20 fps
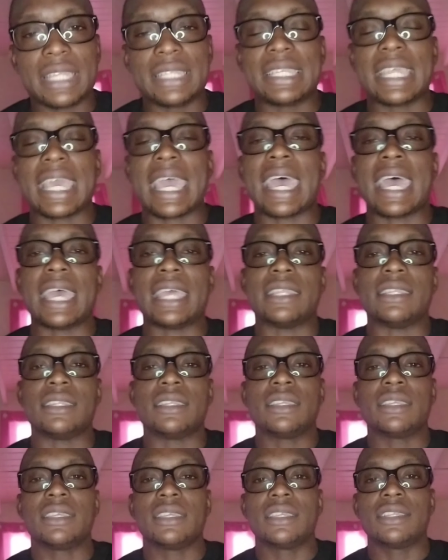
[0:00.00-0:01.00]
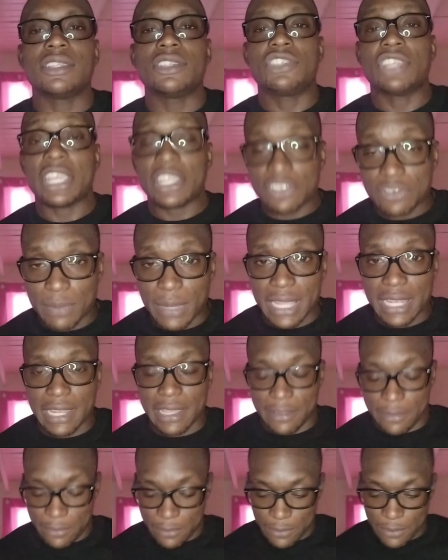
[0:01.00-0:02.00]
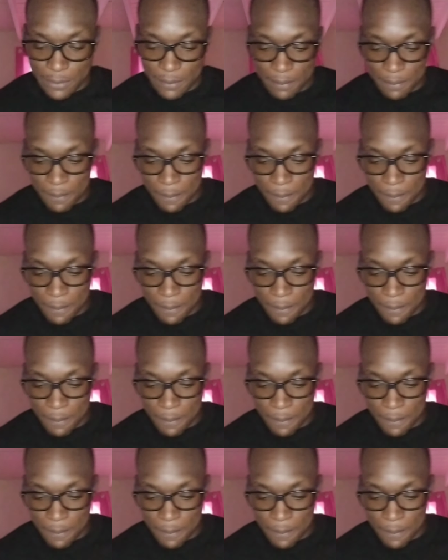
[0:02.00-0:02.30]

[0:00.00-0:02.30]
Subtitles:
a dad change my life?